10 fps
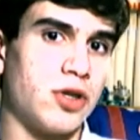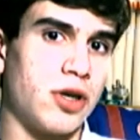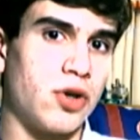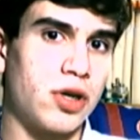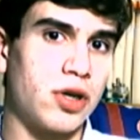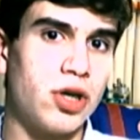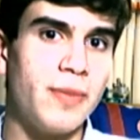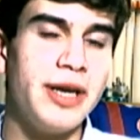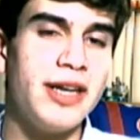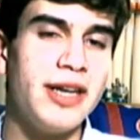or
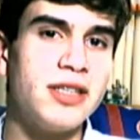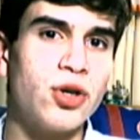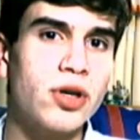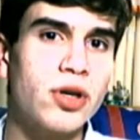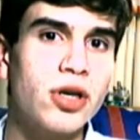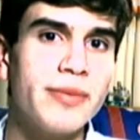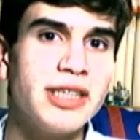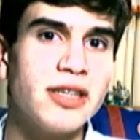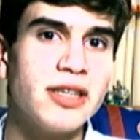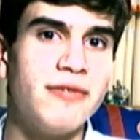Kirby or Kirby's
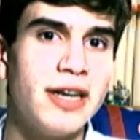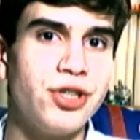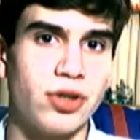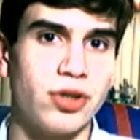Adventure.